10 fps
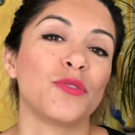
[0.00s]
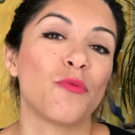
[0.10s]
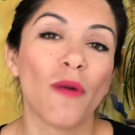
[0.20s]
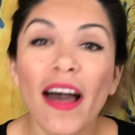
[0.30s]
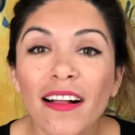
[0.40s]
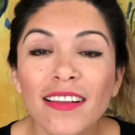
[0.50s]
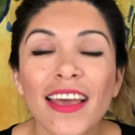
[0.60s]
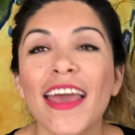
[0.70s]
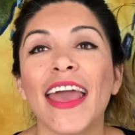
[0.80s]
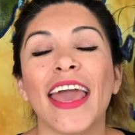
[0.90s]
well
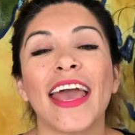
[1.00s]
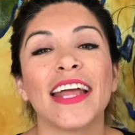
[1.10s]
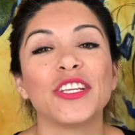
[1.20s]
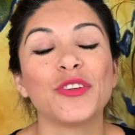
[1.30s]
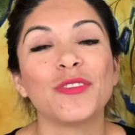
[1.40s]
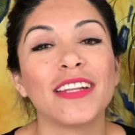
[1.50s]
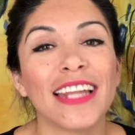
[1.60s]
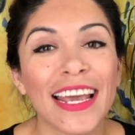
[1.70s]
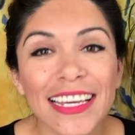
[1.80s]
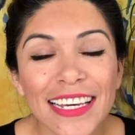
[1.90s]
and you
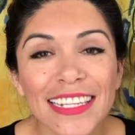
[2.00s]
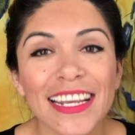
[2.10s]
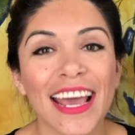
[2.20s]
like it,